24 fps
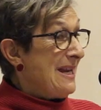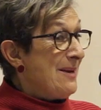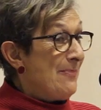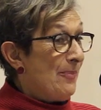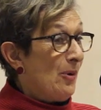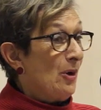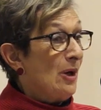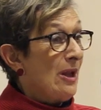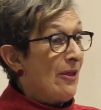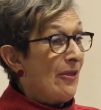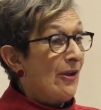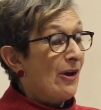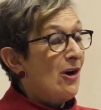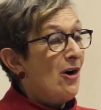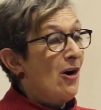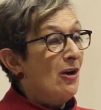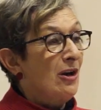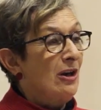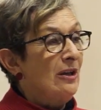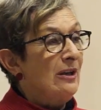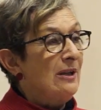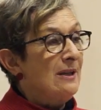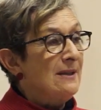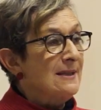people in the
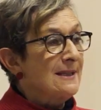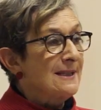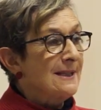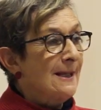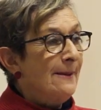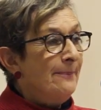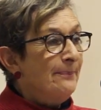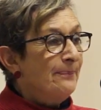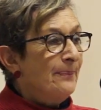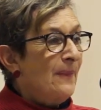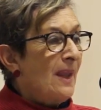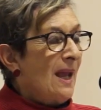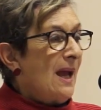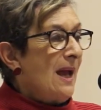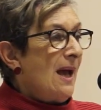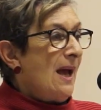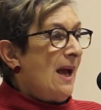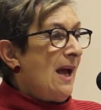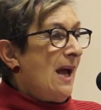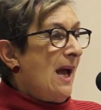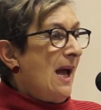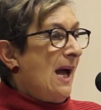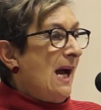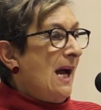colonies.
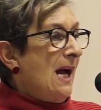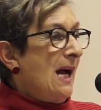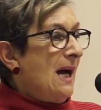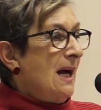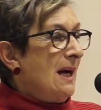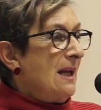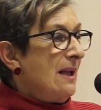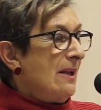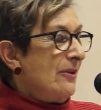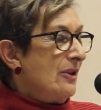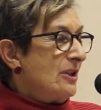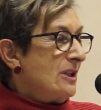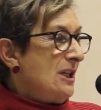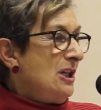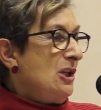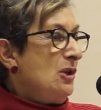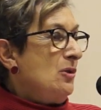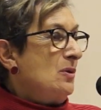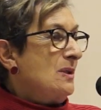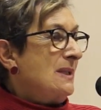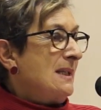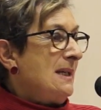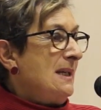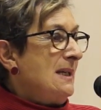The
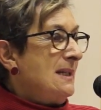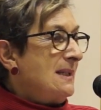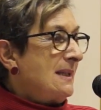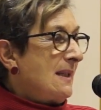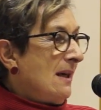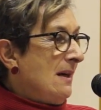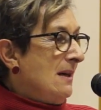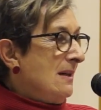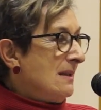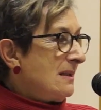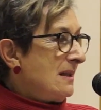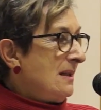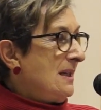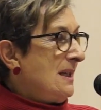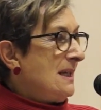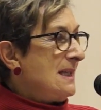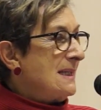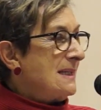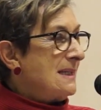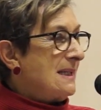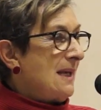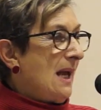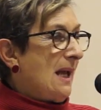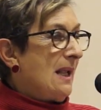TUC started
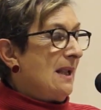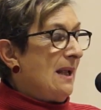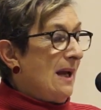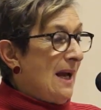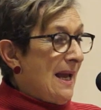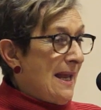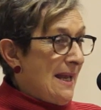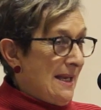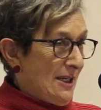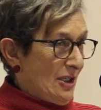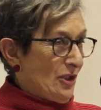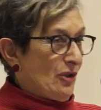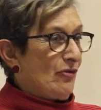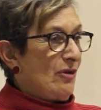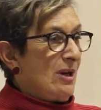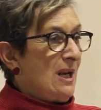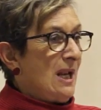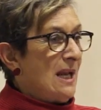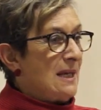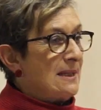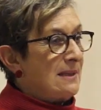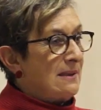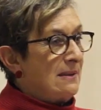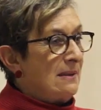its history
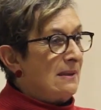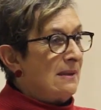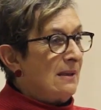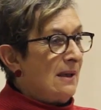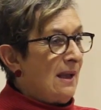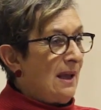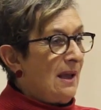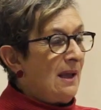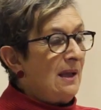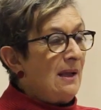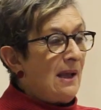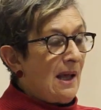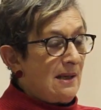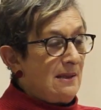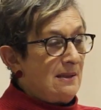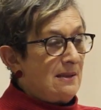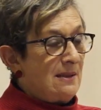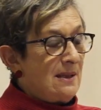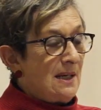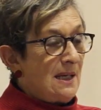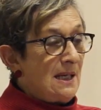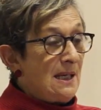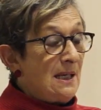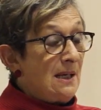lesson in
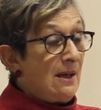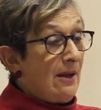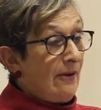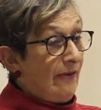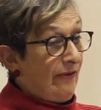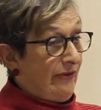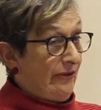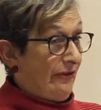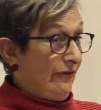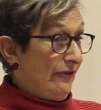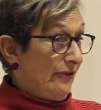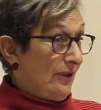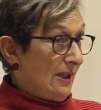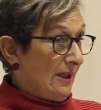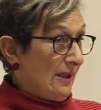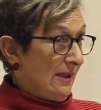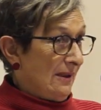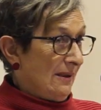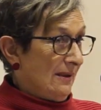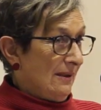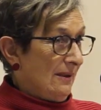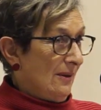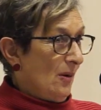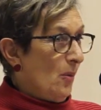1850.
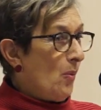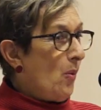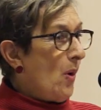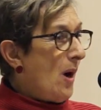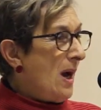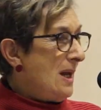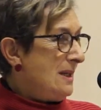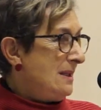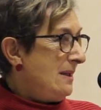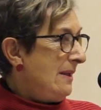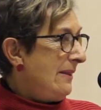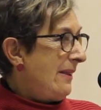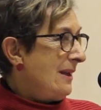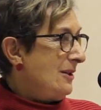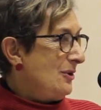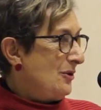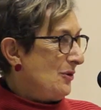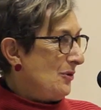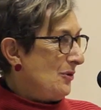Why did they